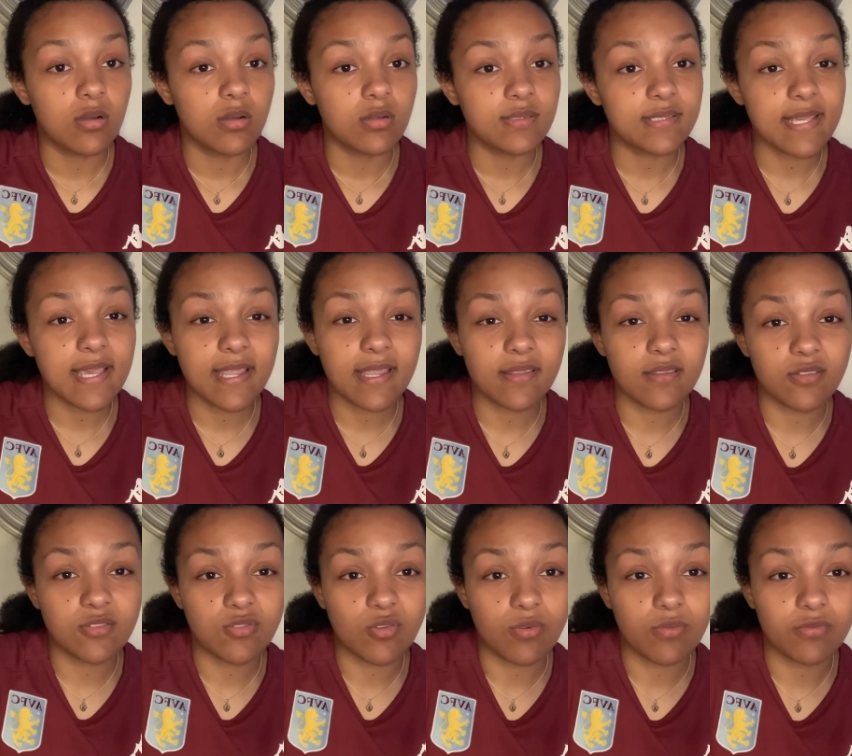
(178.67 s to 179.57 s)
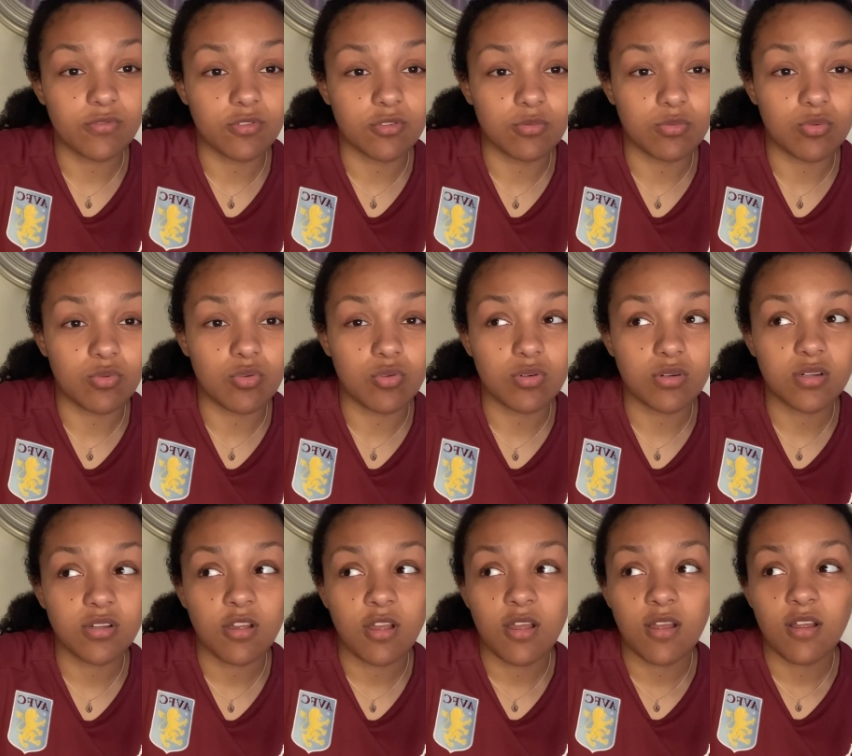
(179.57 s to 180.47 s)
taking the dog for a walk.
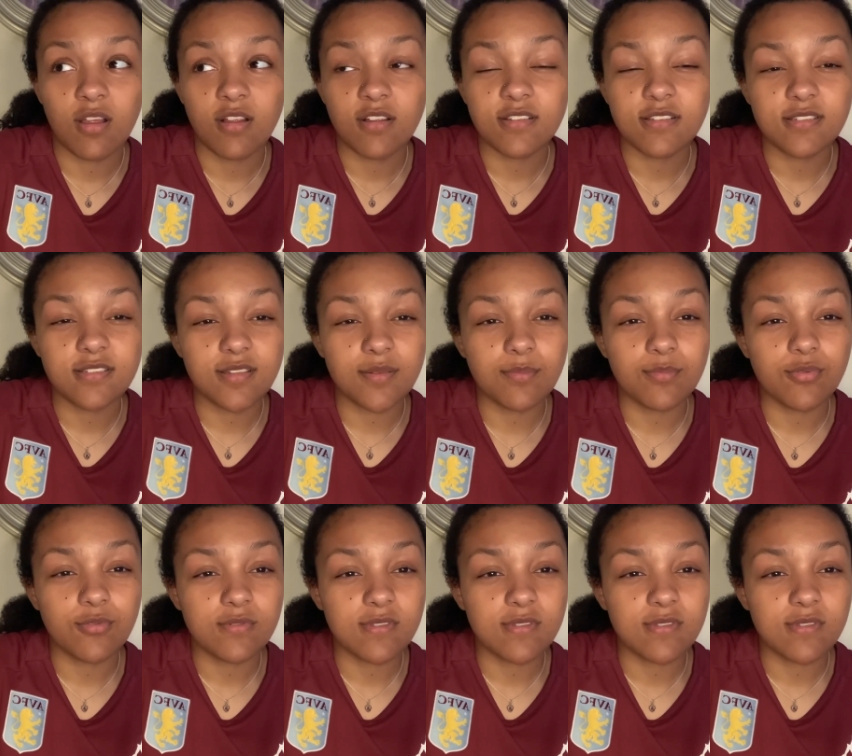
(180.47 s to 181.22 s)
Simple